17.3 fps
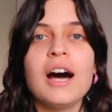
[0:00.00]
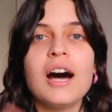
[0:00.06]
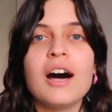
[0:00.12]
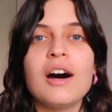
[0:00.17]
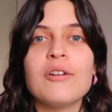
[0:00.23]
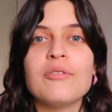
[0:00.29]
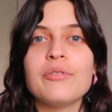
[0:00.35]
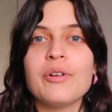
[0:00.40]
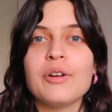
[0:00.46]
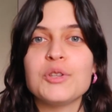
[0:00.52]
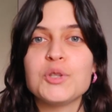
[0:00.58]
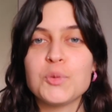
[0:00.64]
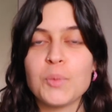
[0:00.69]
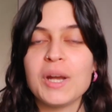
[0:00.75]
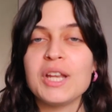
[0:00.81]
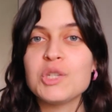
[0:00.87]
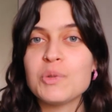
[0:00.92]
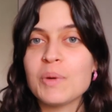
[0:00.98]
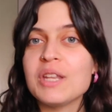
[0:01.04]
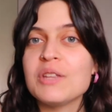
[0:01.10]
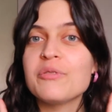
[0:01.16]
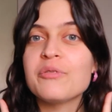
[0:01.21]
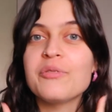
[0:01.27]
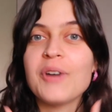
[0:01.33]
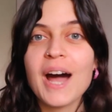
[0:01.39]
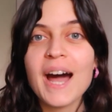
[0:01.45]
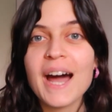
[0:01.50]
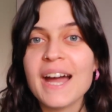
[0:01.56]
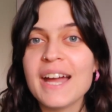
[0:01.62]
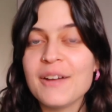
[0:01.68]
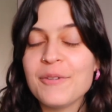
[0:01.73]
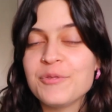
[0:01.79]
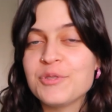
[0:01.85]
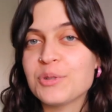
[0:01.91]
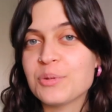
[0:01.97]
of twenty
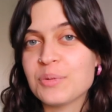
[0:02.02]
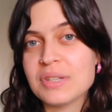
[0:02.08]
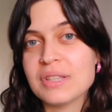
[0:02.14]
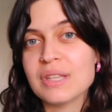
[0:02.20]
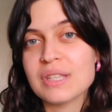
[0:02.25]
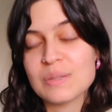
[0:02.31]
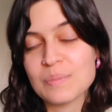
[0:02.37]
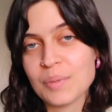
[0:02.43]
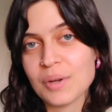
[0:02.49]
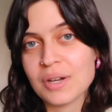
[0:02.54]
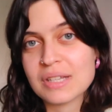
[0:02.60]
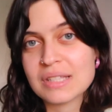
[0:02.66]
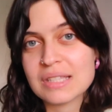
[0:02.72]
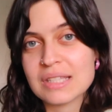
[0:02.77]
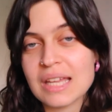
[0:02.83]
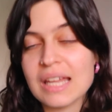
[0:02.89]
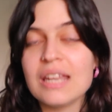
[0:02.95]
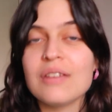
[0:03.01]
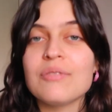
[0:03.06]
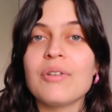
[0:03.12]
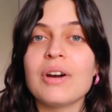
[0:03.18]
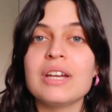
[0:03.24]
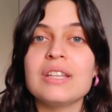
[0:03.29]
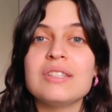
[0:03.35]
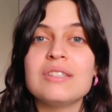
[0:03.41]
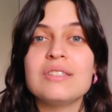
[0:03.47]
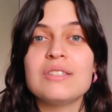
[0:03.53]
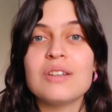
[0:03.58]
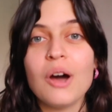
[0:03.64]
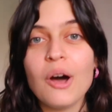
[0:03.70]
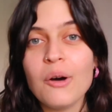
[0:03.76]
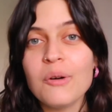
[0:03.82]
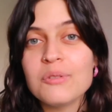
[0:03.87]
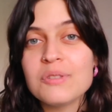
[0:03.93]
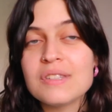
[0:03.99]
twenty-five to read these books, and if I
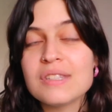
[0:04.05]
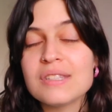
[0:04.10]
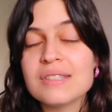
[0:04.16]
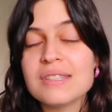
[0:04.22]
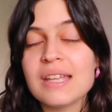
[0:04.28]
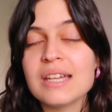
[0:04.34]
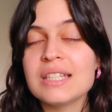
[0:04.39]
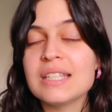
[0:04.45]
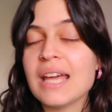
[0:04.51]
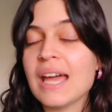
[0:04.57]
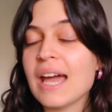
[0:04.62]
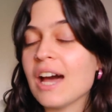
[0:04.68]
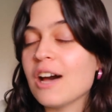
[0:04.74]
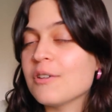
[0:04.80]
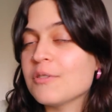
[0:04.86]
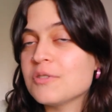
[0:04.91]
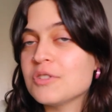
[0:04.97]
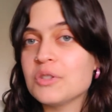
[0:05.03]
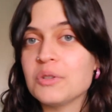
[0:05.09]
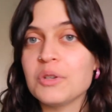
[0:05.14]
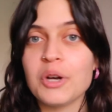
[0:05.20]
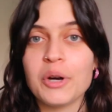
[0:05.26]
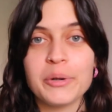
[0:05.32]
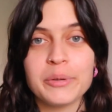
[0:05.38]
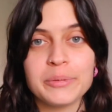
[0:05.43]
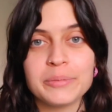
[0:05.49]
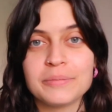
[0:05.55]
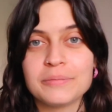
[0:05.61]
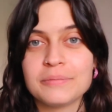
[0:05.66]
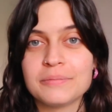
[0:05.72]
don't, then they have to go.